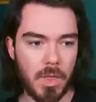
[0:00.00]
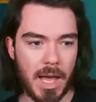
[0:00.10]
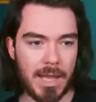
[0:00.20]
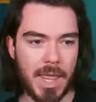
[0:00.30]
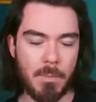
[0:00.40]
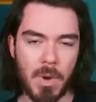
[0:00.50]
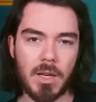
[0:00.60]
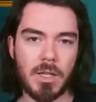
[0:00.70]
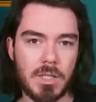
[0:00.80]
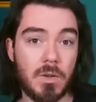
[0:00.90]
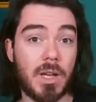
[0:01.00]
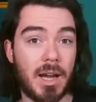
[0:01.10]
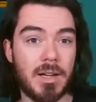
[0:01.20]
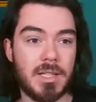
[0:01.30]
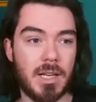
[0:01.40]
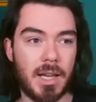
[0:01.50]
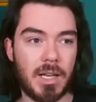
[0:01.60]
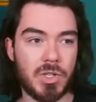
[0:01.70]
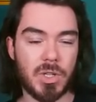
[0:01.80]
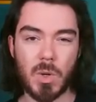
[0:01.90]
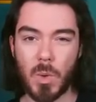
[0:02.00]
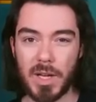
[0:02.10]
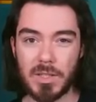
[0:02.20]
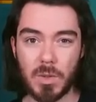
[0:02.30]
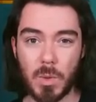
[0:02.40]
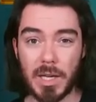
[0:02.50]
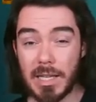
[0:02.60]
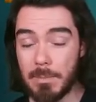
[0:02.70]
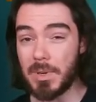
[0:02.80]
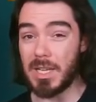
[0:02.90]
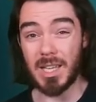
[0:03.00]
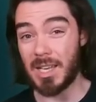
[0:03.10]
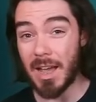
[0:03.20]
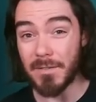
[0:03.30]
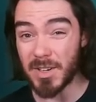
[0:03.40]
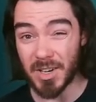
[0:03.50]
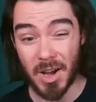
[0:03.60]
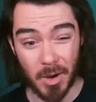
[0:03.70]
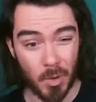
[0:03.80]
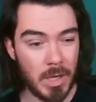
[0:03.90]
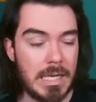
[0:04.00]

that they might not do a guaranteed ancient quite so quickly, but you never know.